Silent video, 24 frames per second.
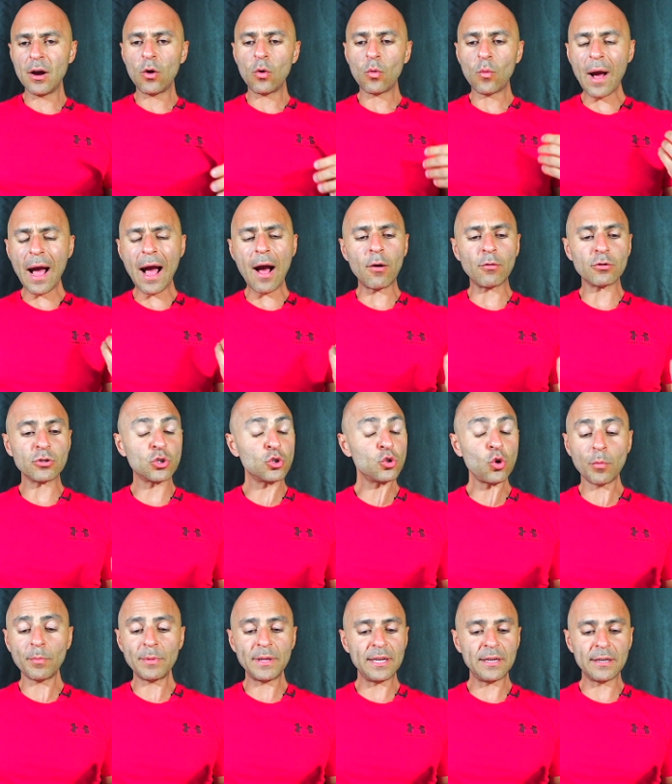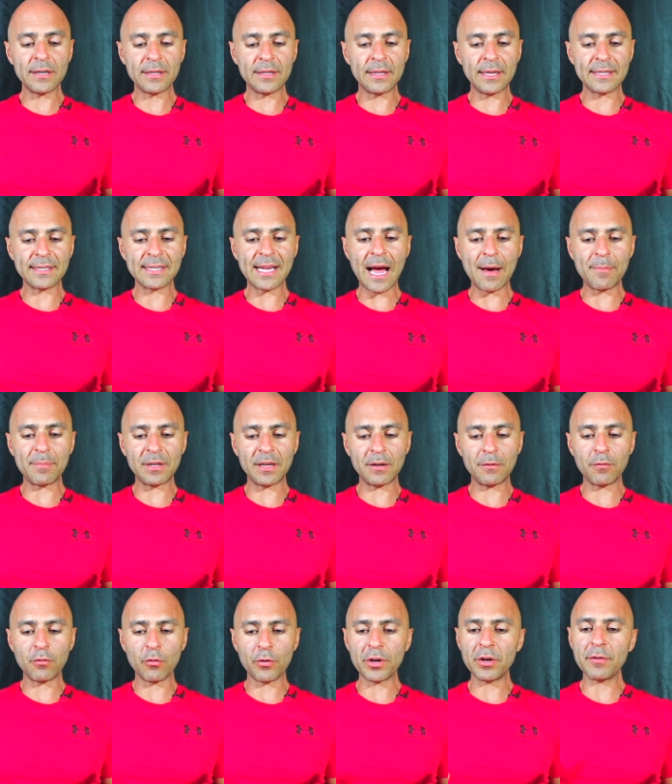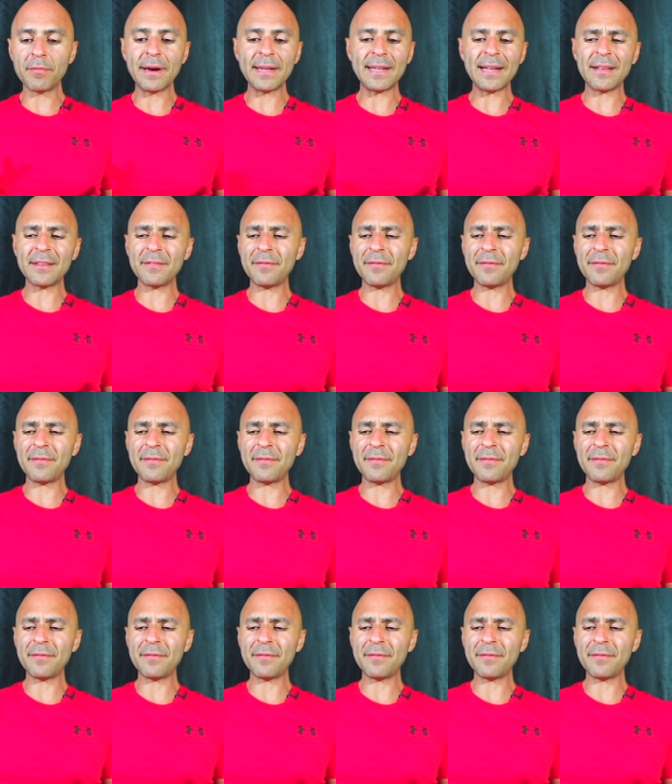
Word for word: Wow, so many good things happening for you right now.